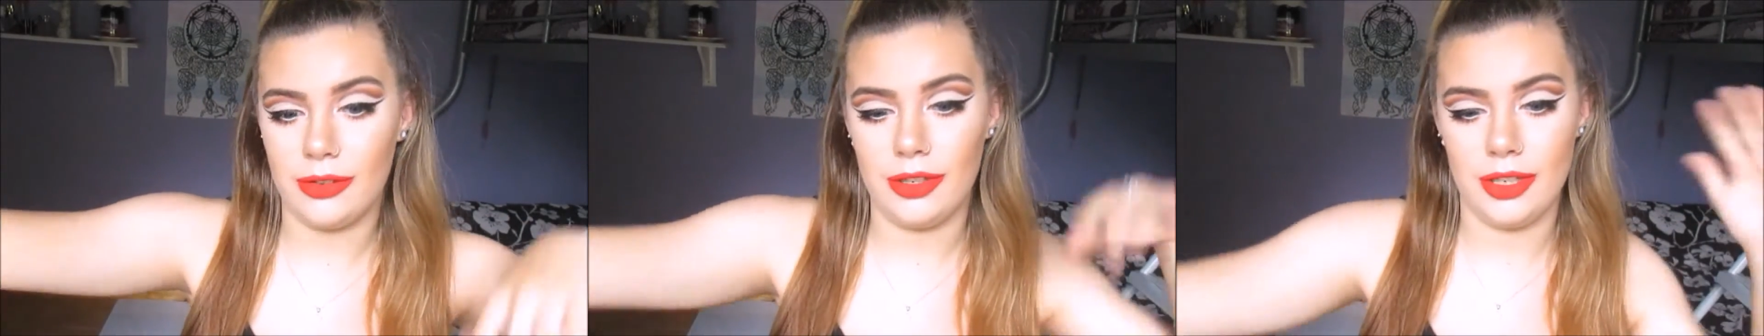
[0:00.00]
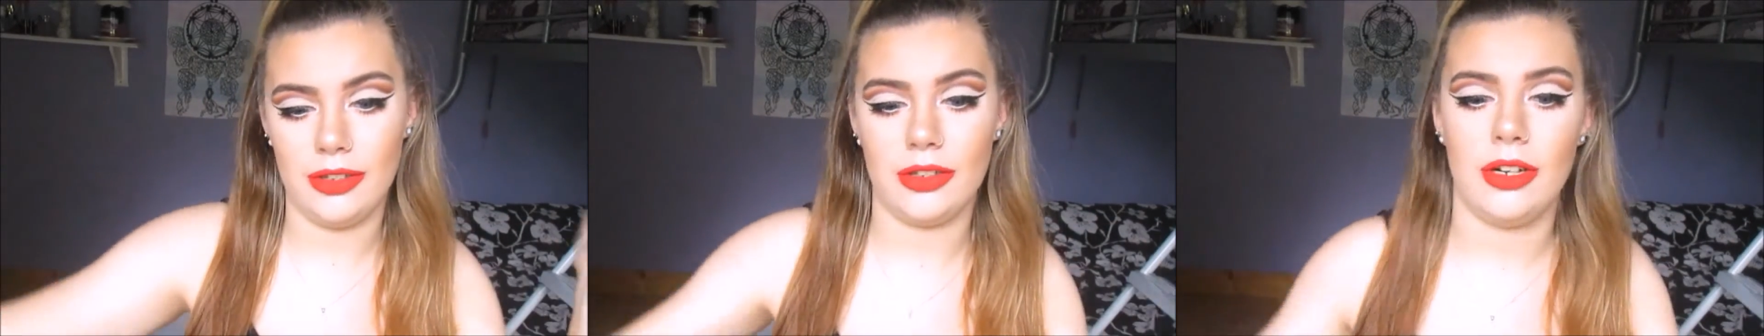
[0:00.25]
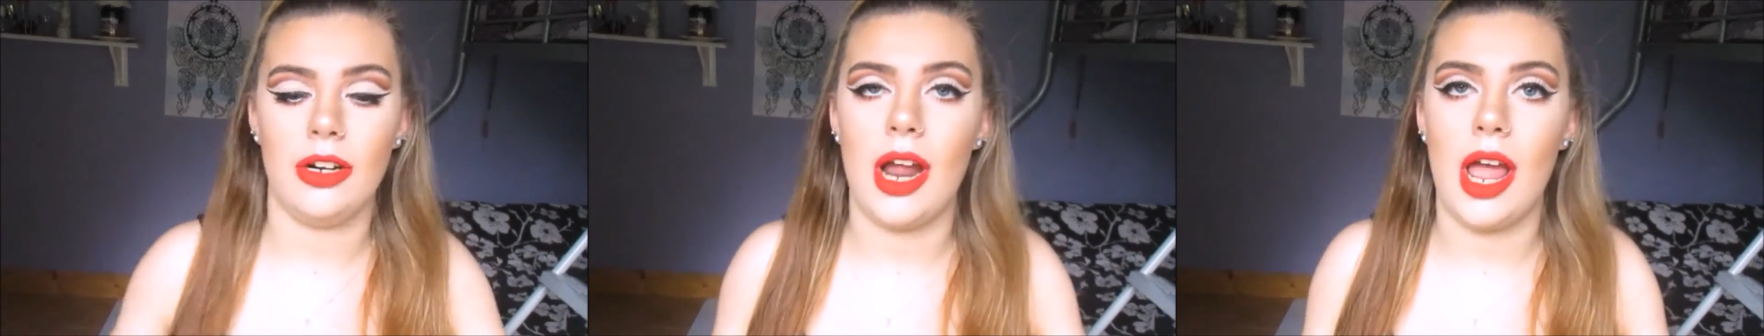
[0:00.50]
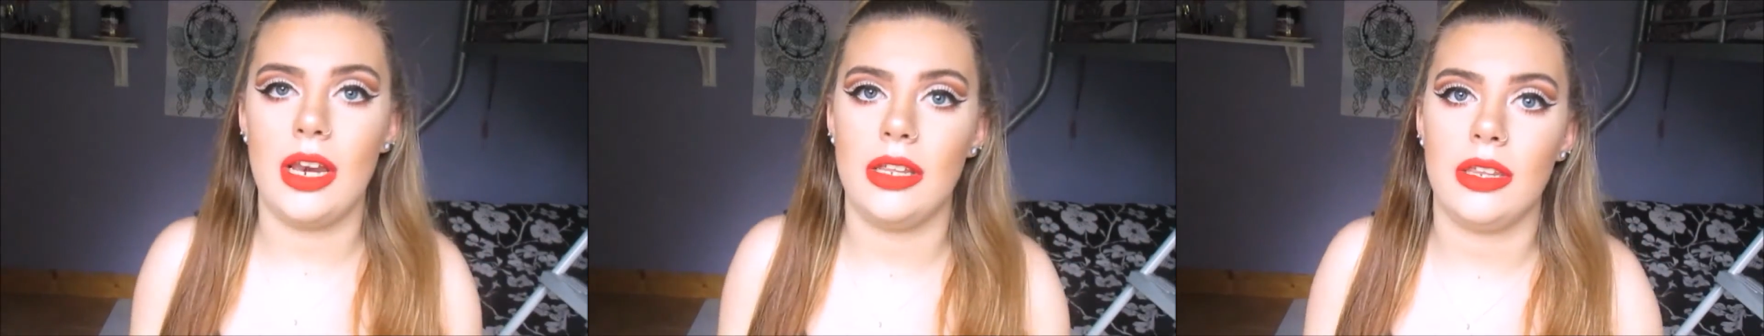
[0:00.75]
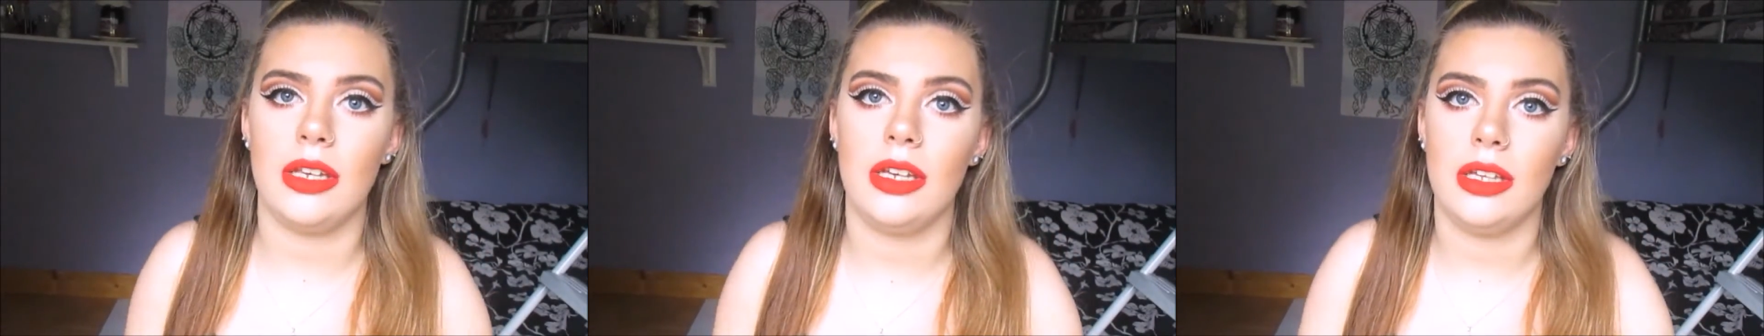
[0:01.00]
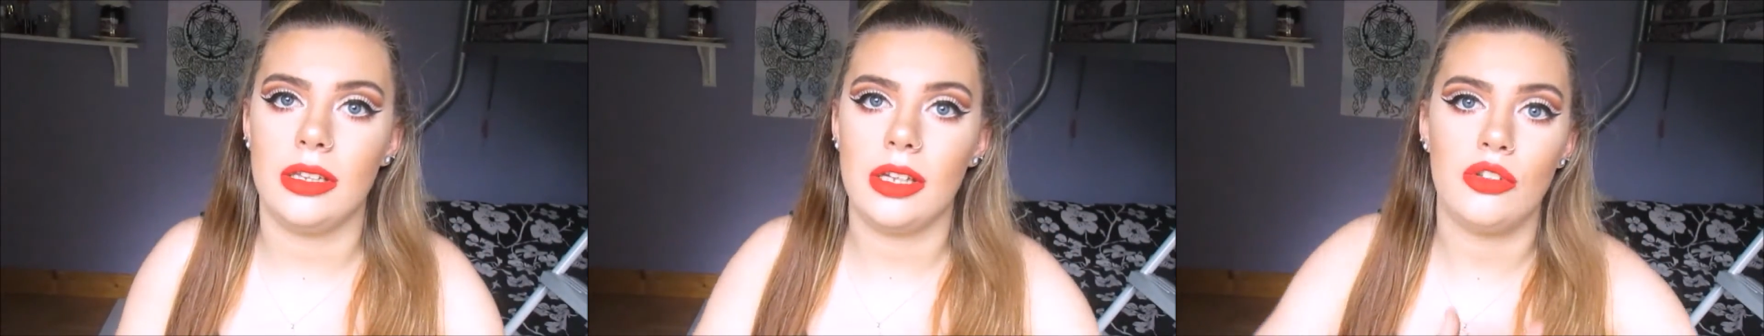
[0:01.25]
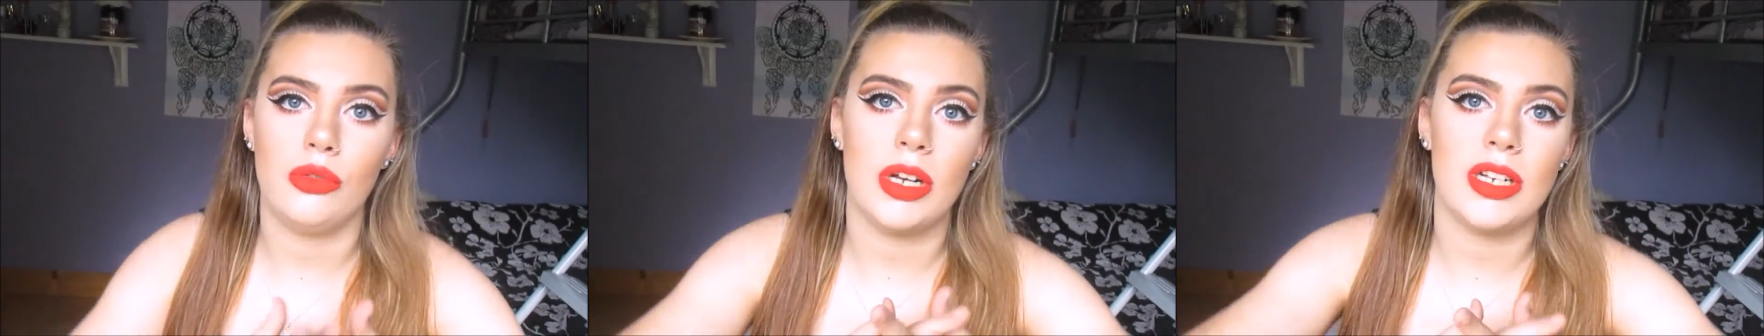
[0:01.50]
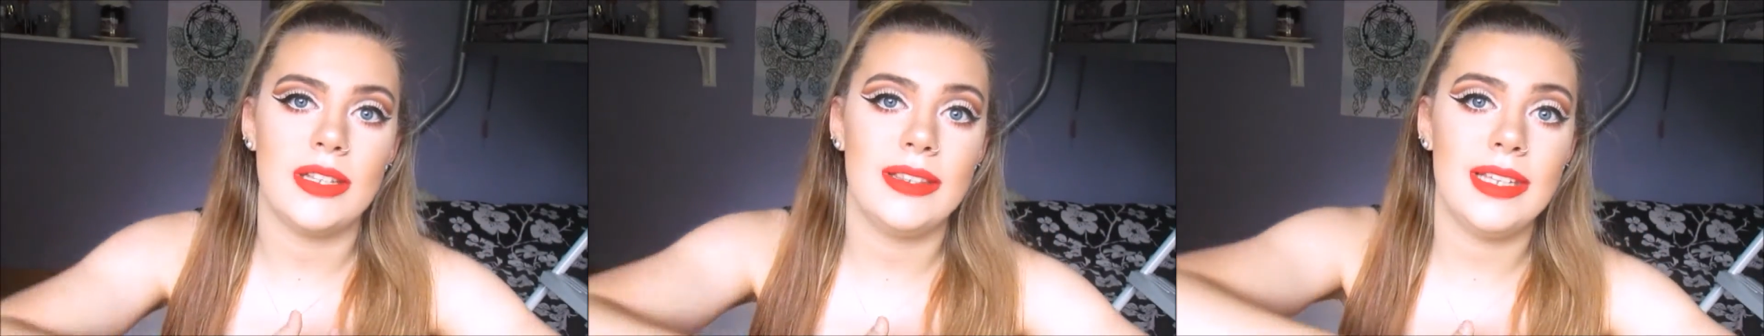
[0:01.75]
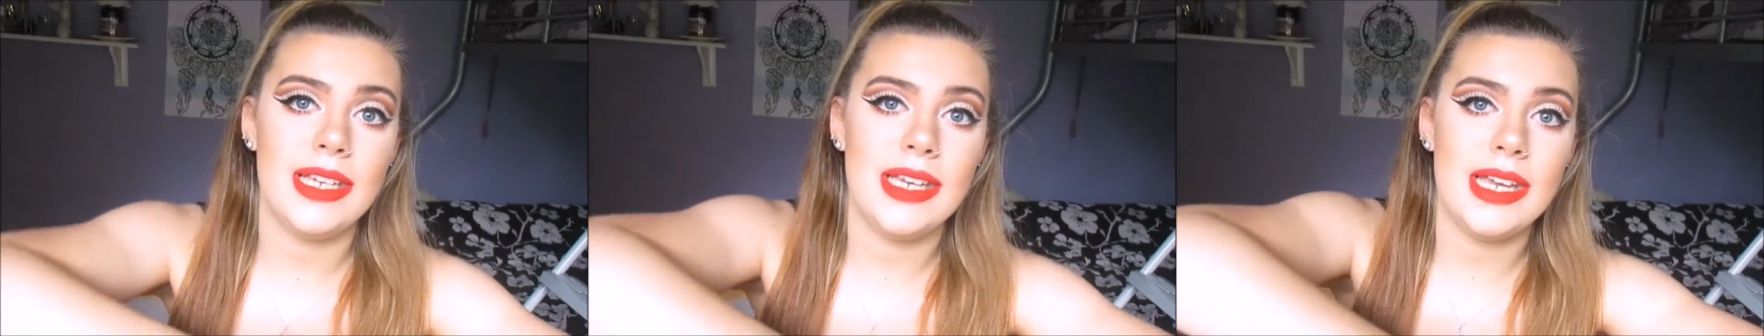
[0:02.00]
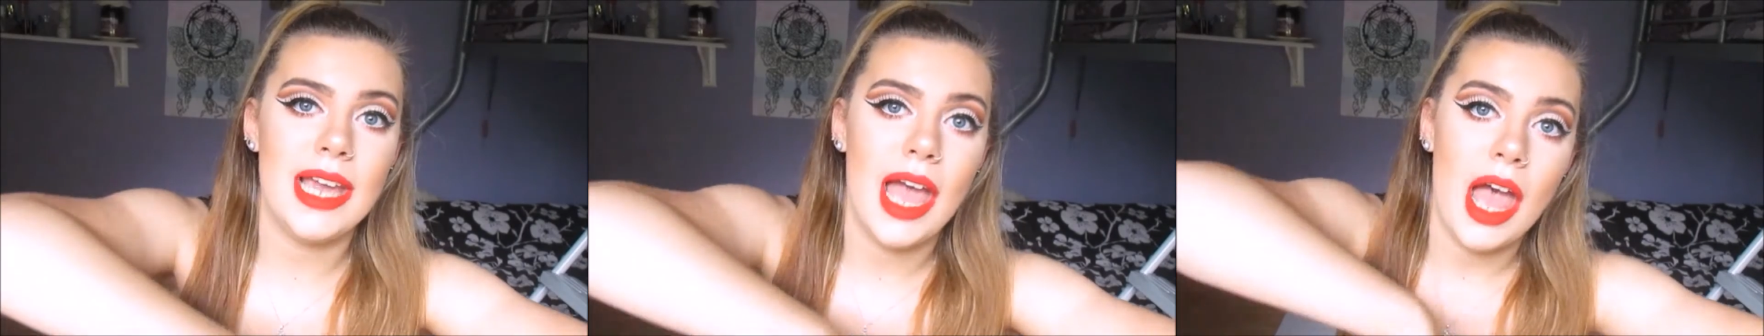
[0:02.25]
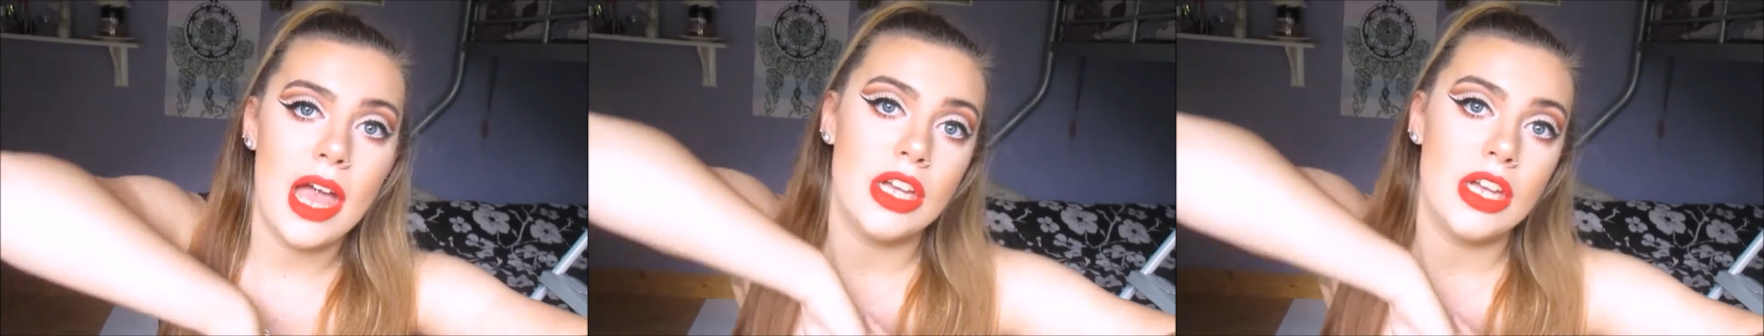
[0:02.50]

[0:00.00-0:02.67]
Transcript: tutorials or anything that you want to see,